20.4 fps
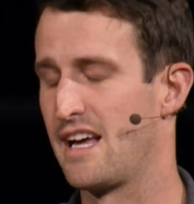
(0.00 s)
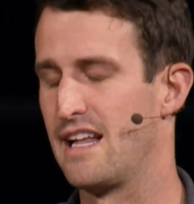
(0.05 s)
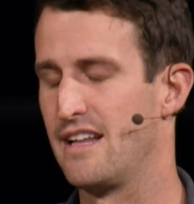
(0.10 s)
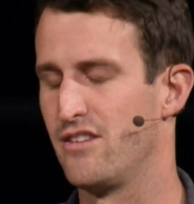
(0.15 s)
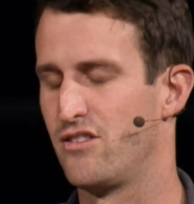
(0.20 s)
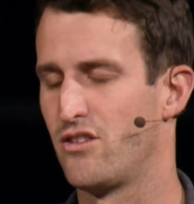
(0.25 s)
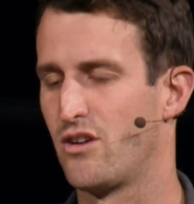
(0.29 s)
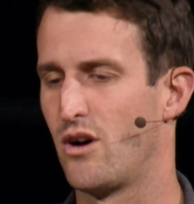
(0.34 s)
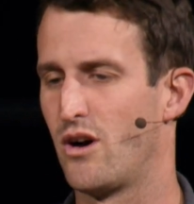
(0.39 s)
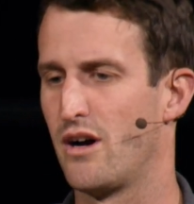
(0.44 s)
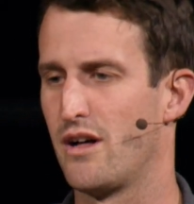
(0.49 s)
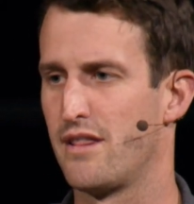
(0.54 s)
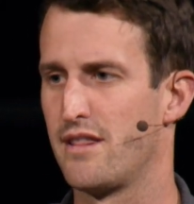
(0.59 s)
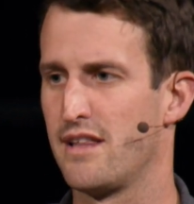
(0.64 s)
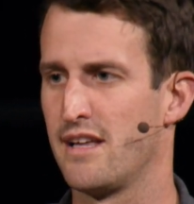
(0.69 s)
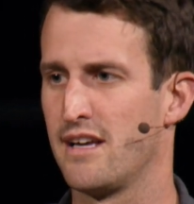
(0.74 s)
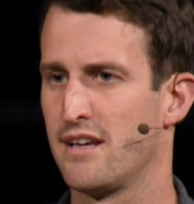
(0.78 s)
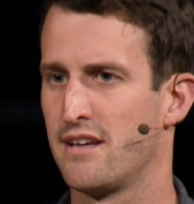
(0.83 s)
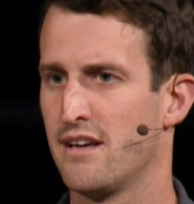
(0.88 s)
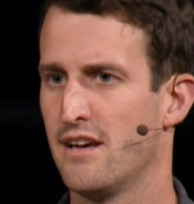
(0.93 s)
And so I
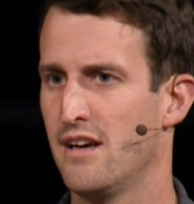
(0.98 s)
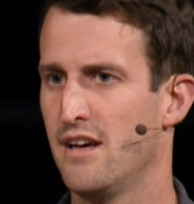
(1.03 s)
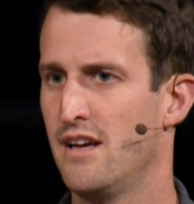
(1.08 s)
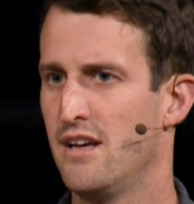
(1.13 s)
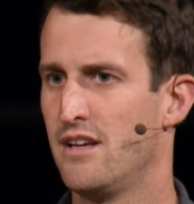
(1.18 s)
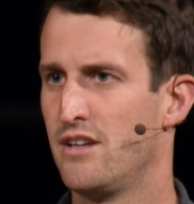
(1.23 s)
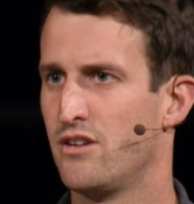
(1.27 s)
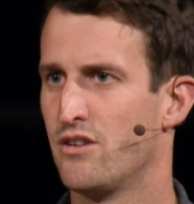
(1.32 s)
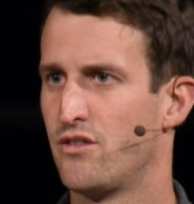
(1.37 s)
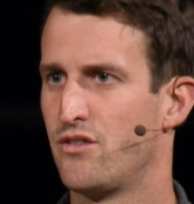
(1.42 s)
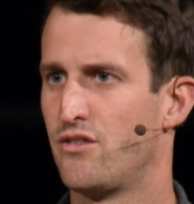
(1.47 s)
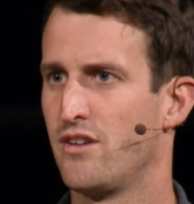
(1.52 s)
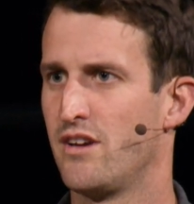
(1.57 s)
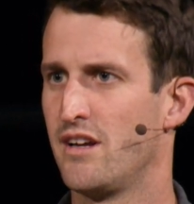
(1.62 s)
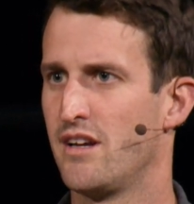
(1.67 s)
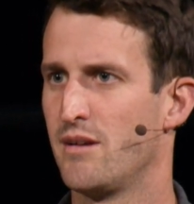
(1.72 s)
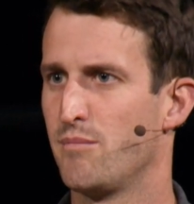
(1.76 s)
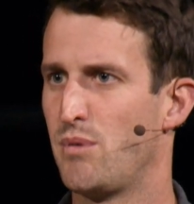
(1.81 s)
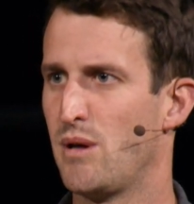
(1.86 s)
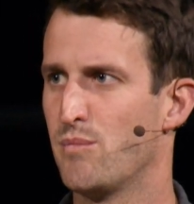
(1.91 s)
think you're
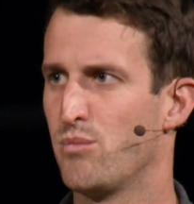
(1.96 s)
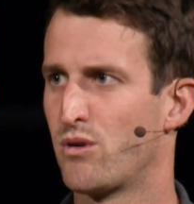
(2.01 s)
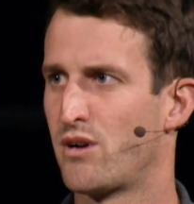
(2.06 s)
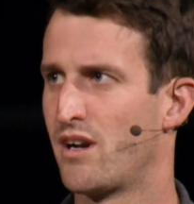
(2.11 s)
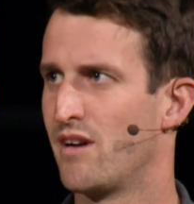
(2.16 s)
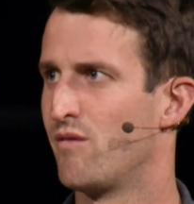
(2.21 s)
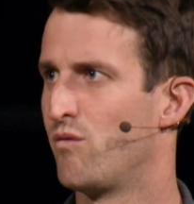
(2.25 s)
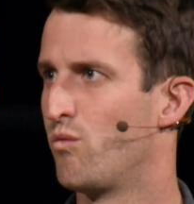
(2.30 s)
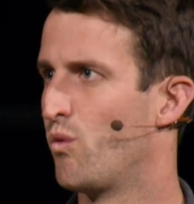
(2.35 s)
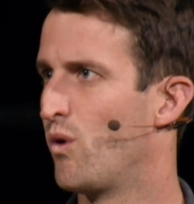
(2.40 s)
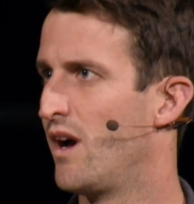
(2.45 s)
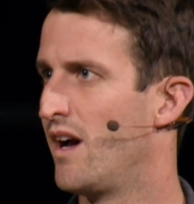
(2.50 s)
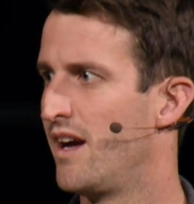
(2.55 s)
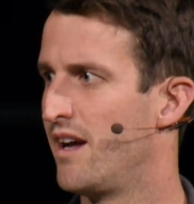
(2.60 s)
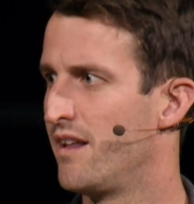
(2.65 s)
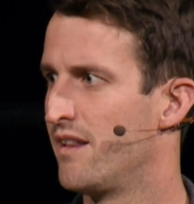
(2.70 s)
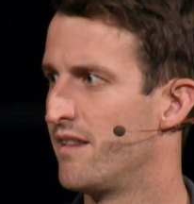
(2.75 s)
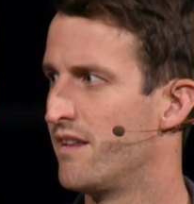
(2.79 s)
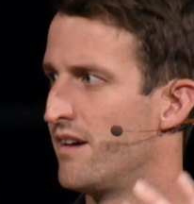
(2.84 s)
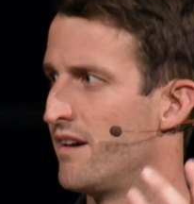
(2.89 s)
seeing people kind of
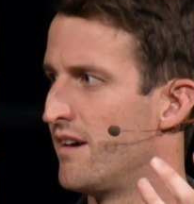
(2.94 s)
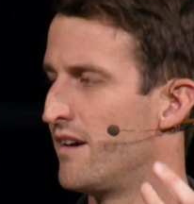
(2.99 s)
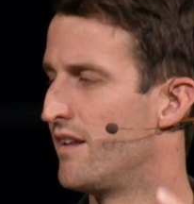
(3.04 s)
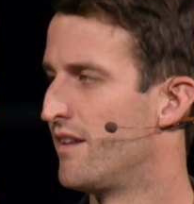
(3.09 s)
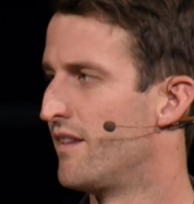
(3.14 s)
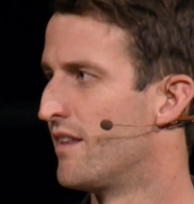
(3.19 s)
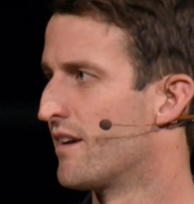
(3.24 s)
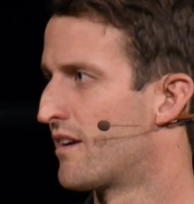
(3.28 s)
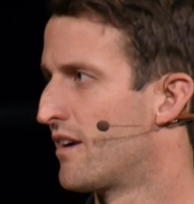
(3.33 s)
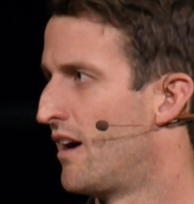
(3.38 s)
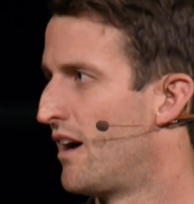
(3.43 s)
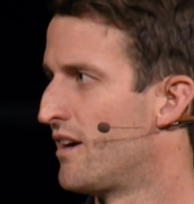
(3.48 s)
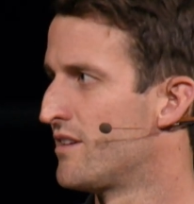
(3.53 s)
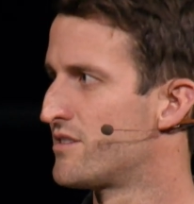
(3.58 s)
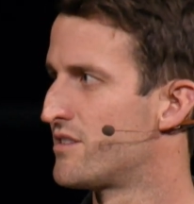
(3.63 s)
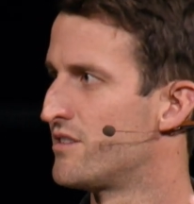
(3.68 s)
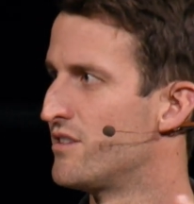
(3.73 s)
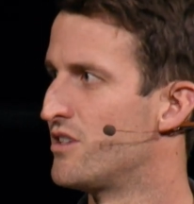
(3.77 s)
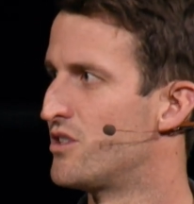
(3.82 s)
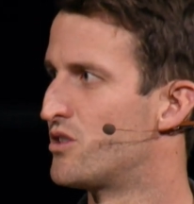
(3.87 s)
weigh the costs and